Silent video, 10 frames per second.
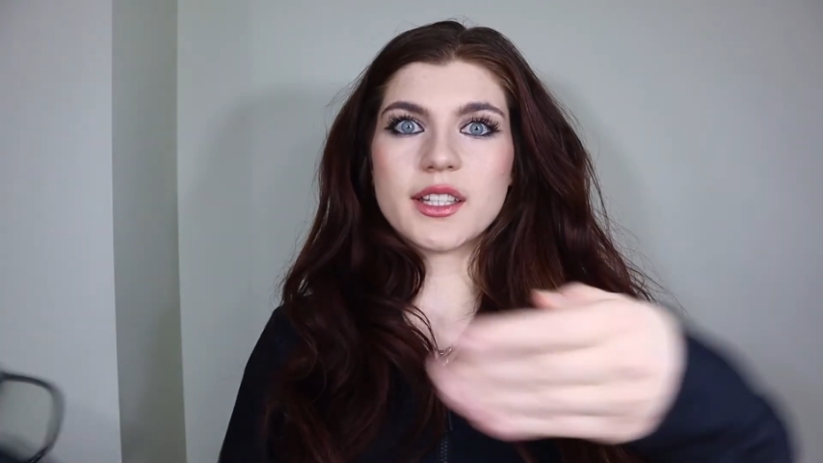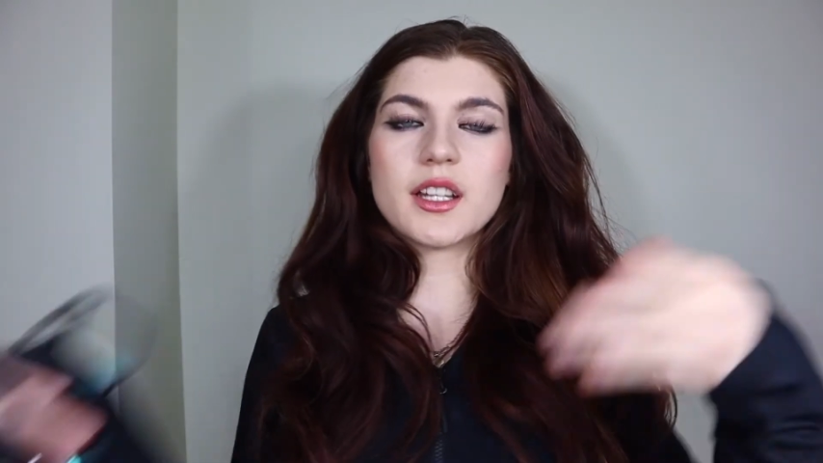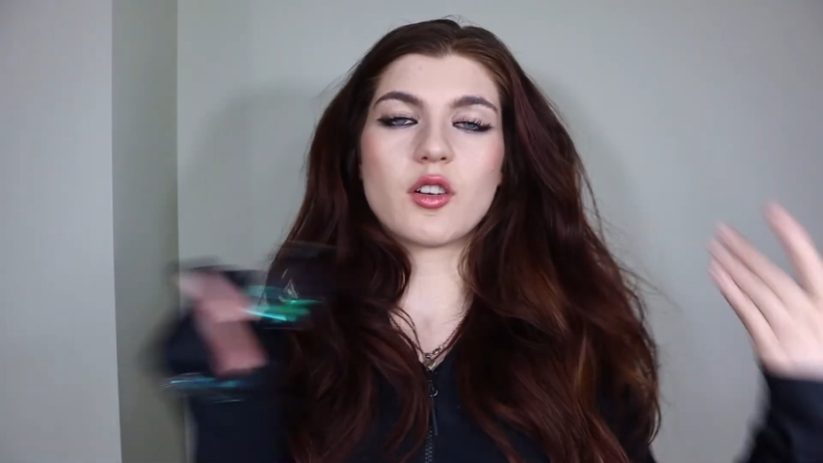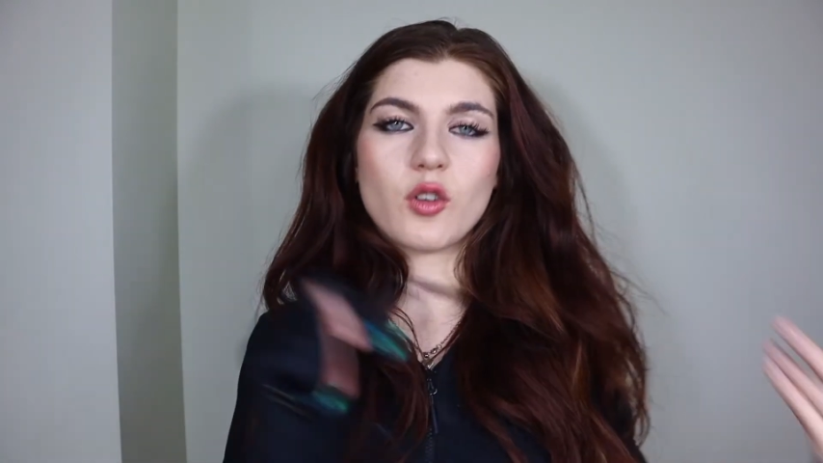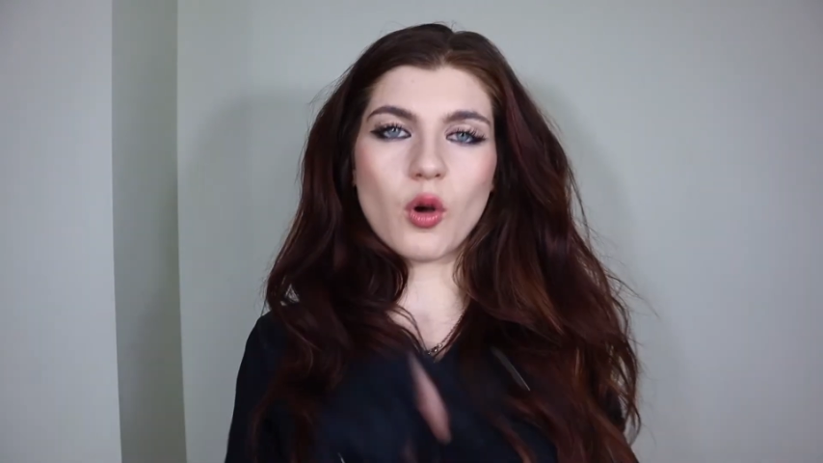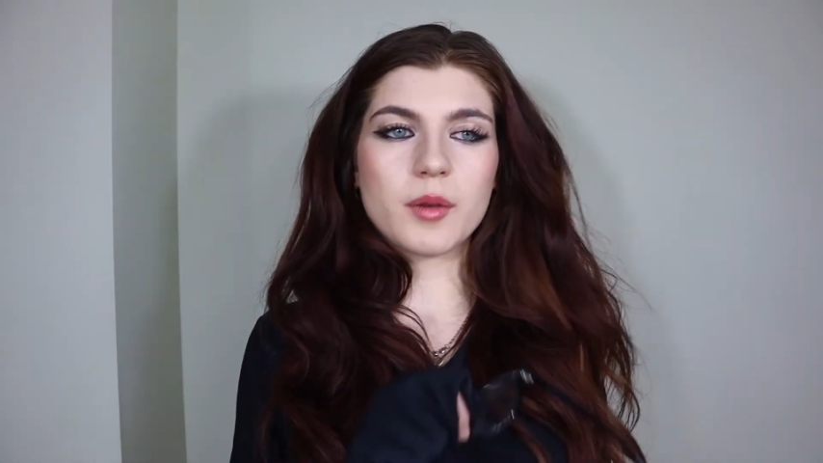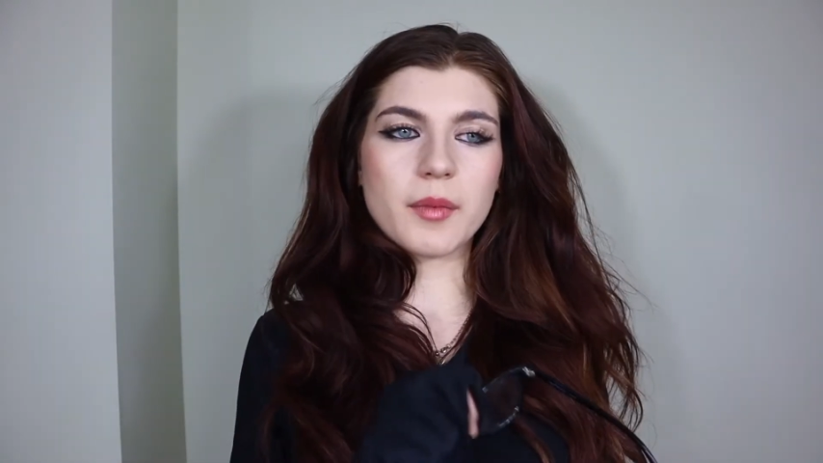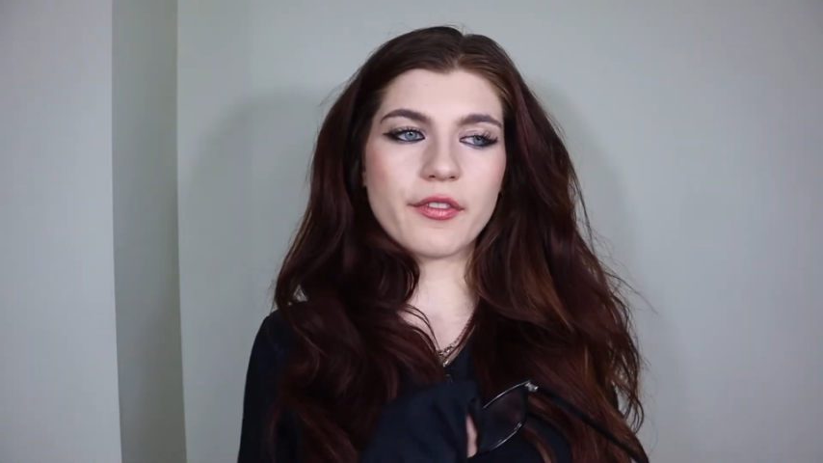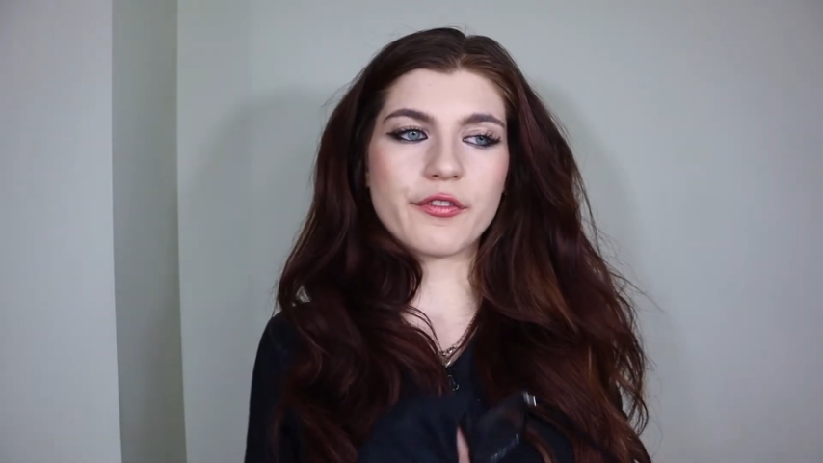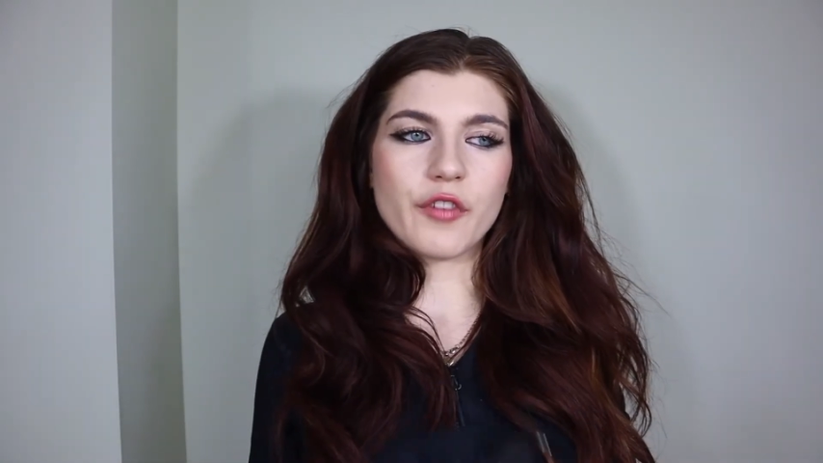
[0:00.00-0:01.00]
then I'll go on
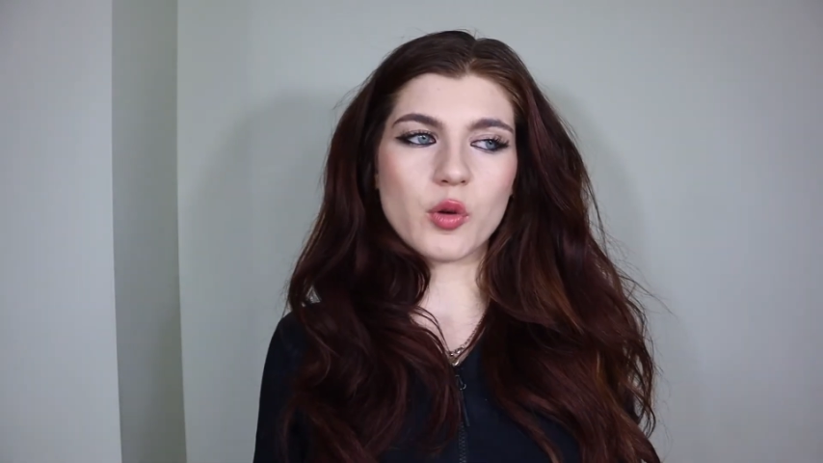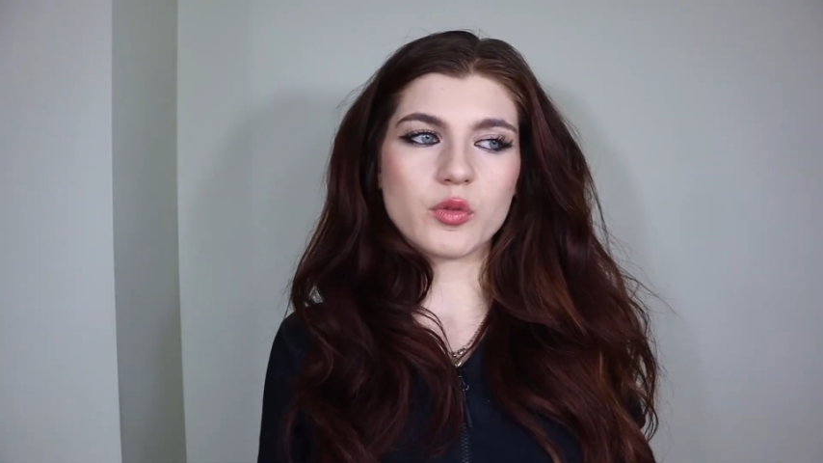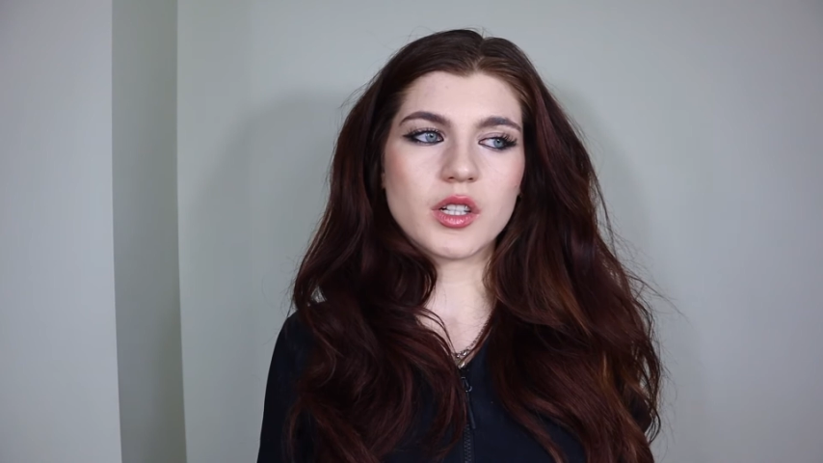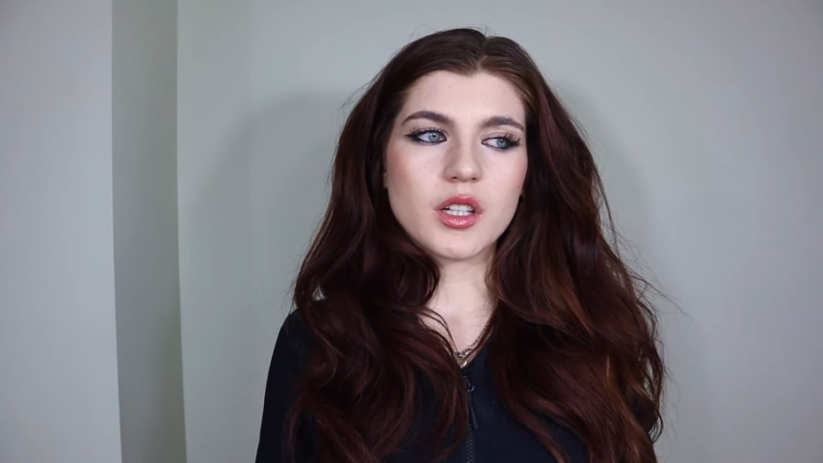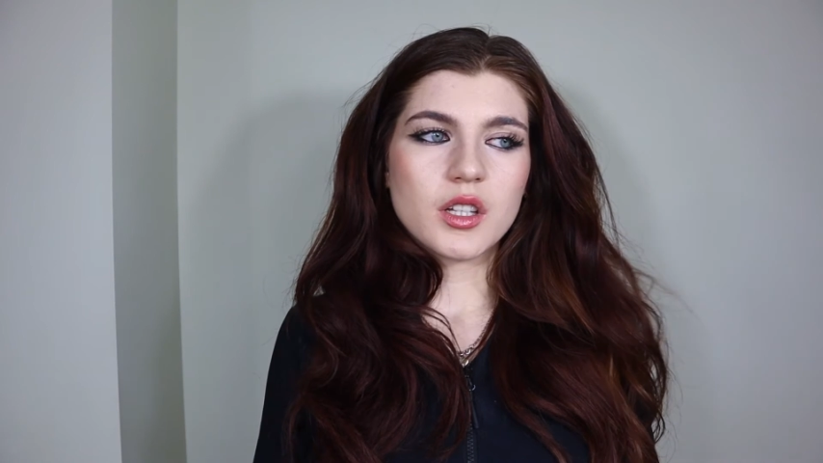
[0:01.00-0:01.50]
my phone